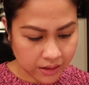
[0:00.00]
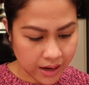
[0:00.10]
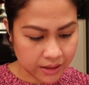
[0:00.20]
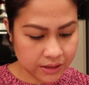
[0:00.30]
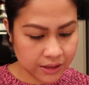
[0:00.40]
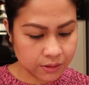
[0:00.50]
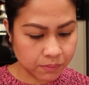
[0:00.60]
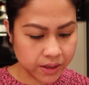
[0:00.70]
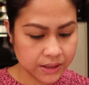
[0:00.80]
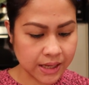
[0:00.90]
It has 6
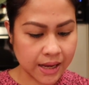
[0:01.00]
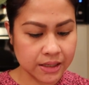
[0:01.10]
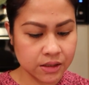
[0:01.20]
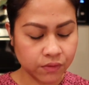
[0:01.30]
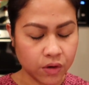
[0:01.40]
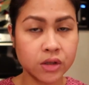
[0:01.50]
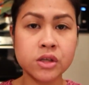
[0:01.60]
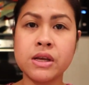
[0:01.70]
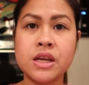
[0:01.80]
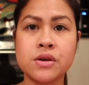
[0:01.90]
pieces for
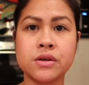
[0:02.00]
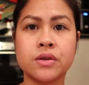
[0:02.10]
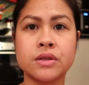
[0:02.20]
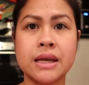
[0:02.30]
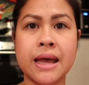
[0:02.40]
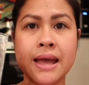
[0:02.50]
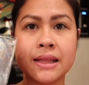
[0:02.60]
€3.99.